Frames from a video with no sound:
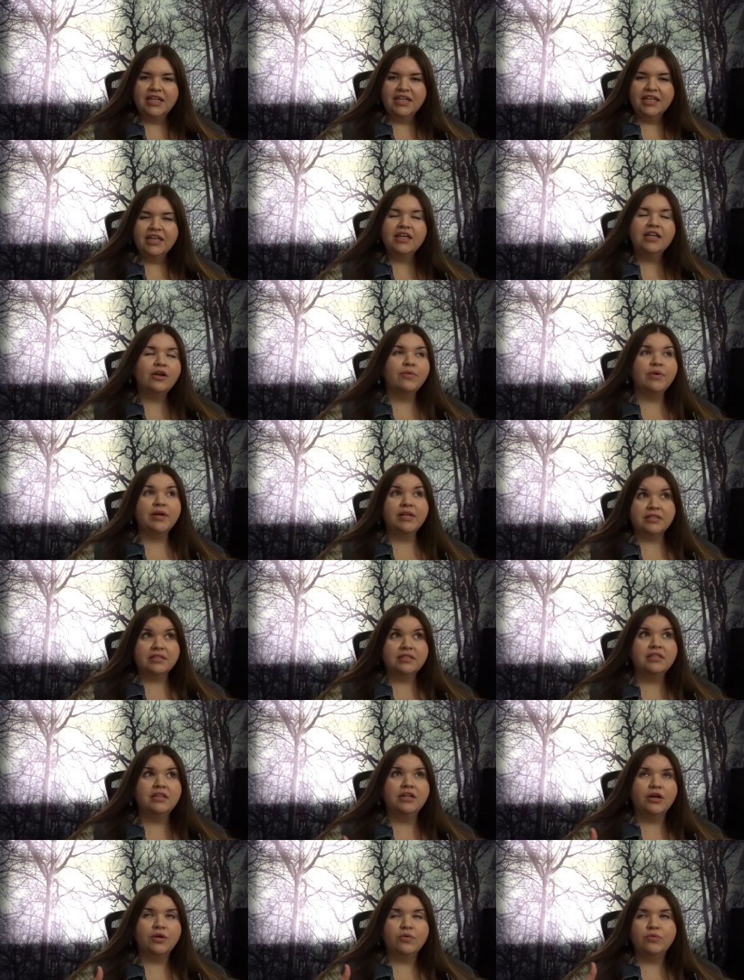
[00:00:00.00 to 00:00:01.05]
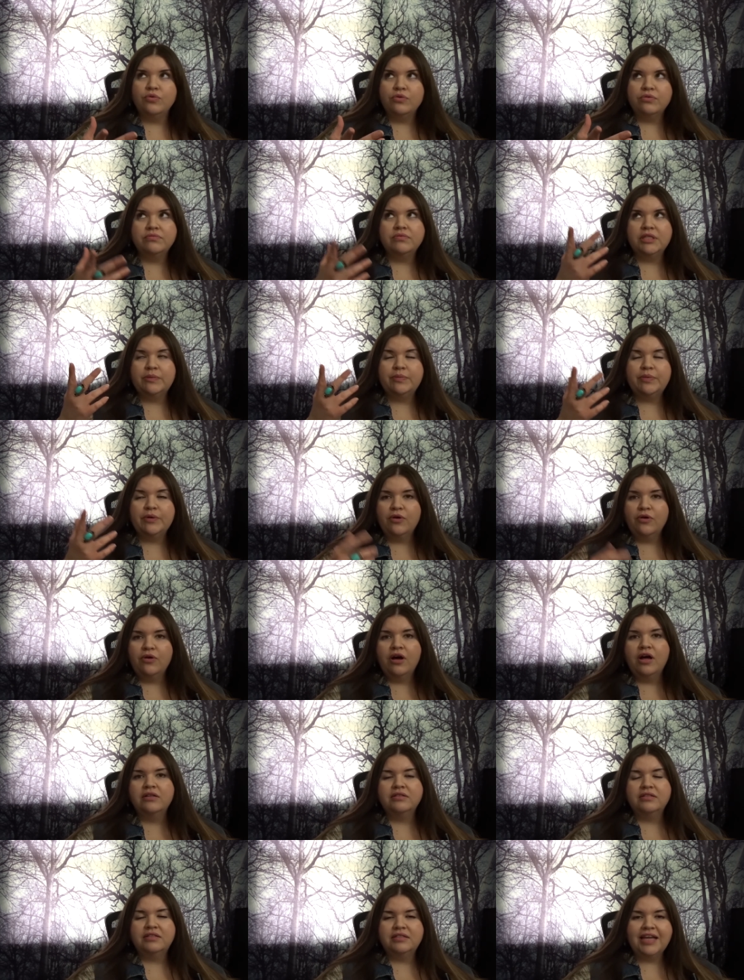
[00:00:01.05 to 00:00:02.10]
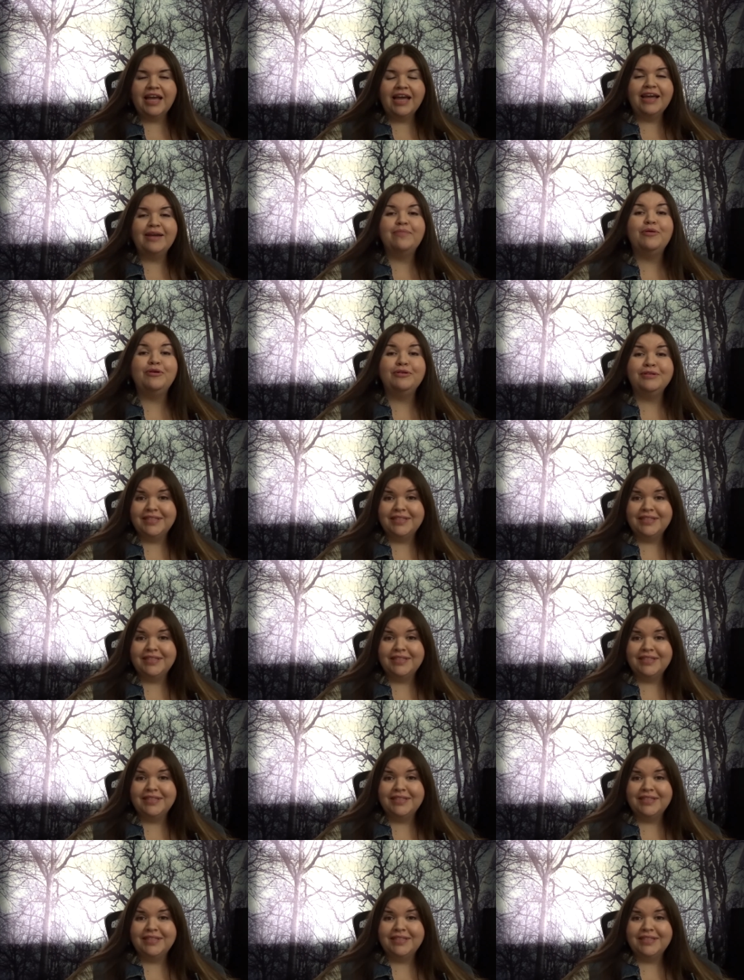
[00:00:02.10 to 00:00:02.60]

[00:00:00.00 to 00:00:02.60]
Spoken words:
You know, his, you know, typical unstable